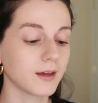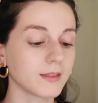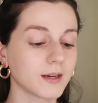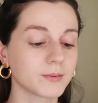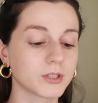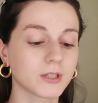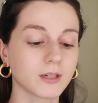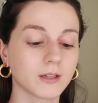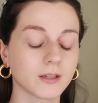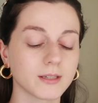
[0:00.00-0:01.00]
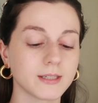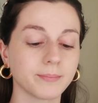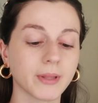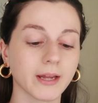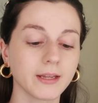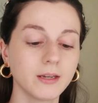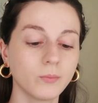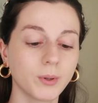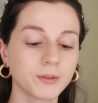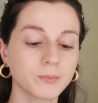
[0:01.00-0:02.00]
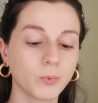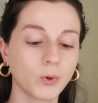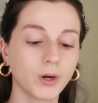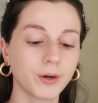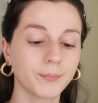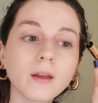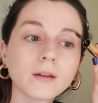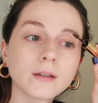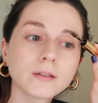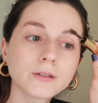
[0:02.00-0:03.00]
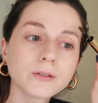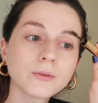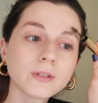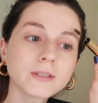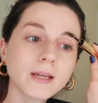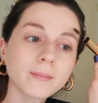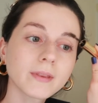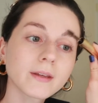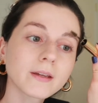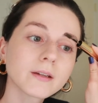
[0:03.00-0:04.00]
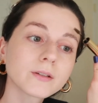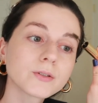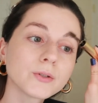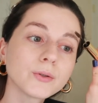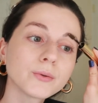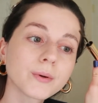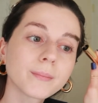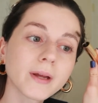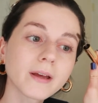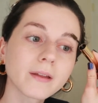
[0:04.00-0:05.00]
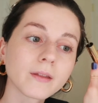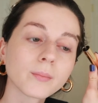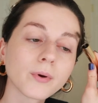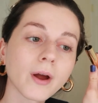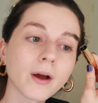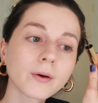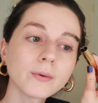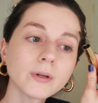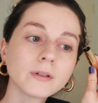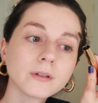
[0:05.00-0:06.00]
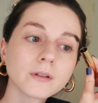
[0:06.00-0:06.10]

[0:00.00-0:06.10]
and then I'm just gonna dip that in once more and do the same thing to my other brow.